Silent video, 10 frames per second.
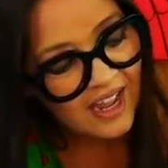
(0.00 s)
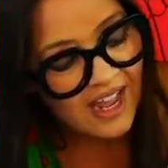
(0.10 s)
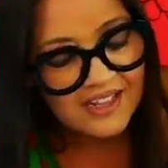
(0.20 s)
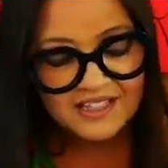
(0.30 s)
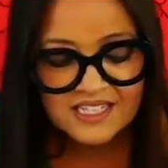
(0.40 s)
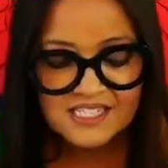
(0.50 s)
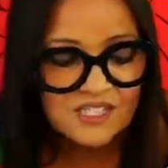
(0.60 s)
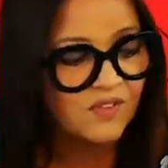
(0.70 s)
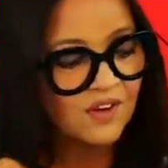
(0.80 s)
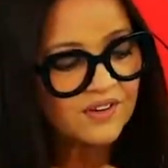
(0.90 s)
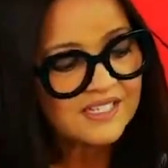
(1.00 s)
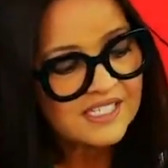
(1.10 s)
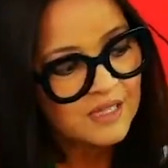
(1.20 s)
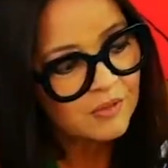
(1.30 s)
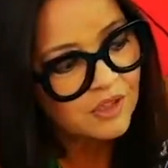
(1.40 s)
And this is very
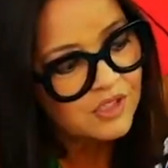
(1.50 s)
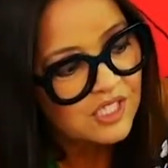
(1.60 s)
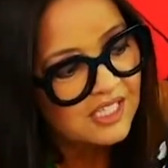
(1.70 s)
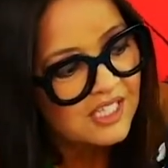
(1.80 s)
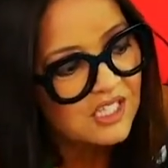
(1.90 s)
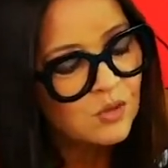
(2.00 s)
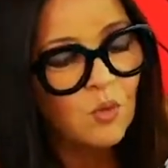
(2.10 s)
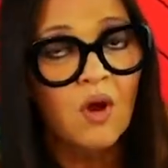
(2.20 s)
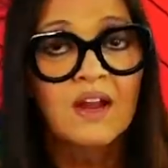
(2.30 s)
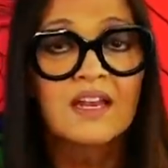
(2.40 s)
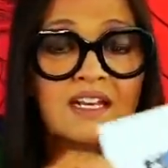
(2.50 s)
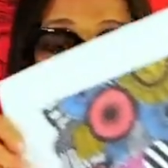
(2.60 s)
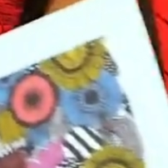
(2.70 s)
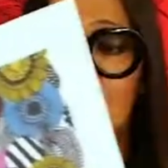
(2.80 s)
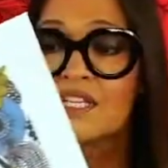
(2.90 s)
similar to this one,
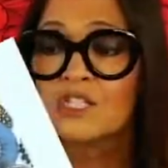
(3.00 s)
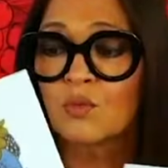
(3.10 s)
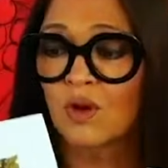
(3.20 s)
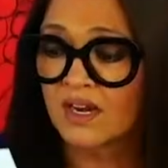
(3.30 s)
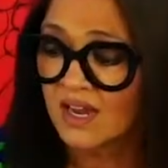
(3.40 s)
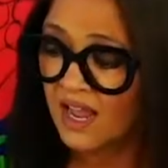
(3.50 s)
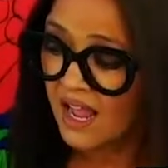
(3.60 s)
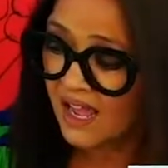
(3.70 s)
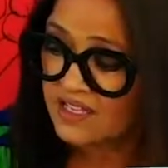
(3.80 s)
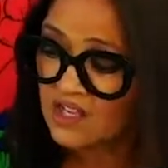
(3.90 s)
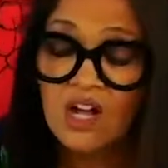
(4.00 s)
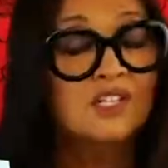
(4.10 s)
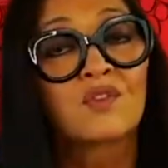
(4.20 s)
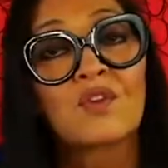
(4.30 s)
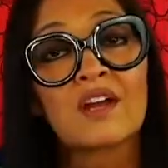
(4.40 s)
except this one has all
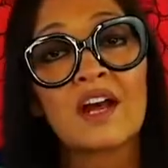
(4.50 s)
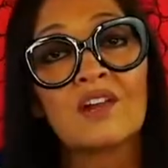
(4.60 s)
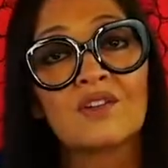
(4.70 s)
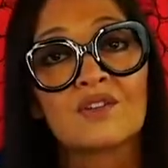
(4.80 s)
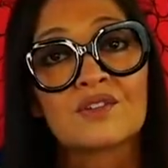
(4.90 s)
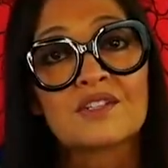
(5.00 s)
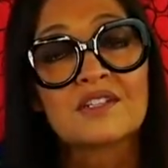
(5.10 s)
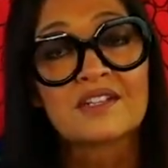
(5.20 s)
different colors.